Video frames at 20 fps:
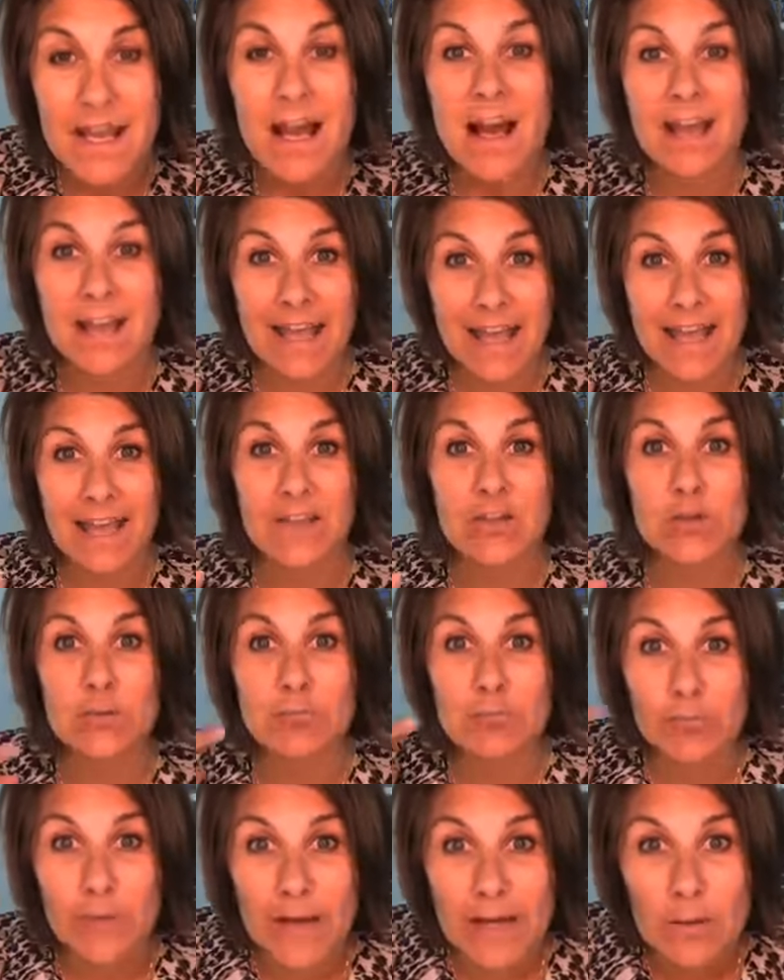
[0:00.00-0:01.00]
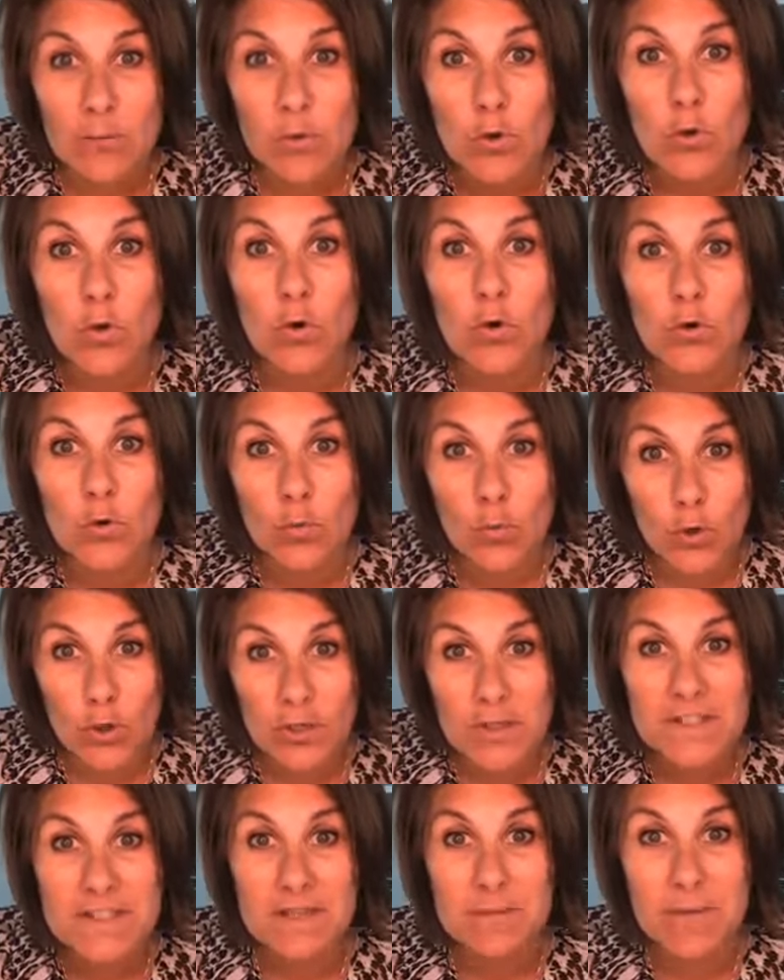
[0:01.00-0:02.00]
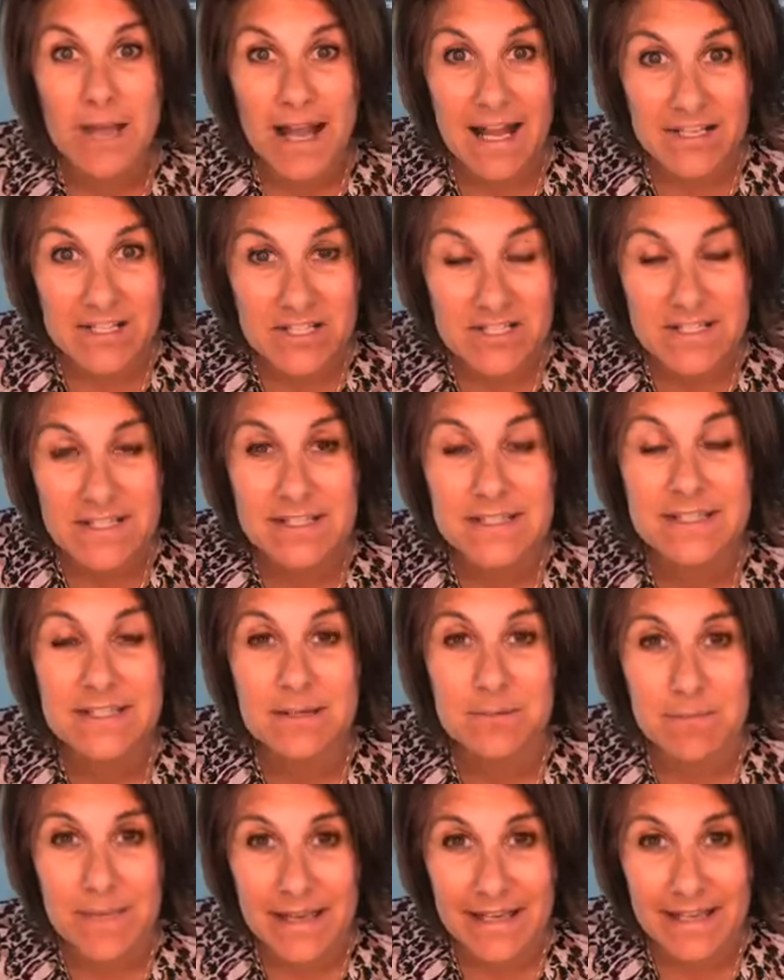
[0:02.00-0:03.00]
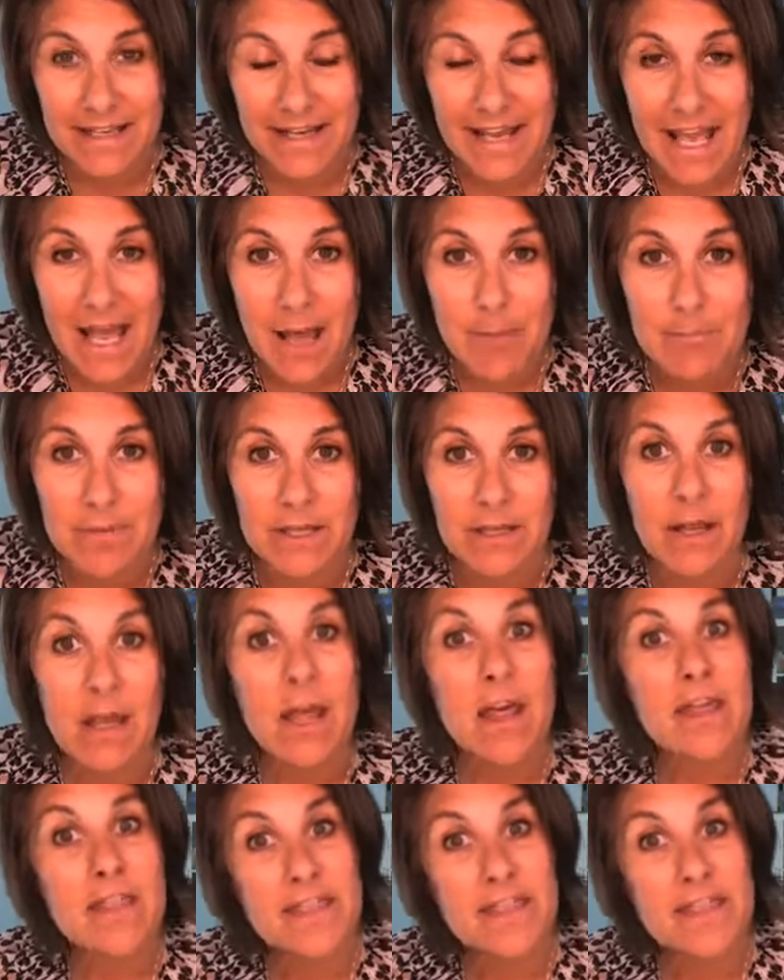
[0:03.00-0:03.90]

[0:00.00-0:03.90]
Again, your brain will go to work subconsciously to make it happen.